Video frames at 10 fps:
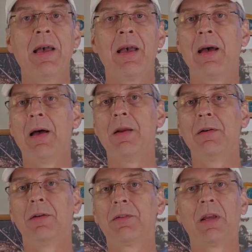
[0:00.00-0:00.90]

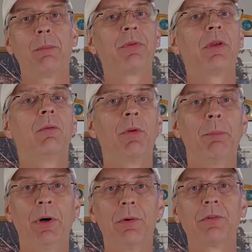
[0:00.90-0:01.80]
And the same thing
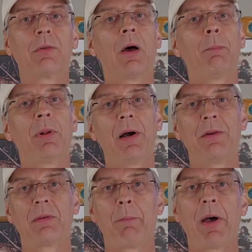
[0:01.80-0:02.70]
with boats
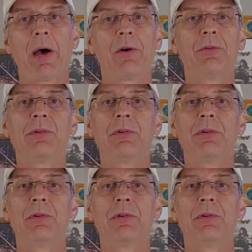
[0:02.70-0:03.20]
applies to paddles.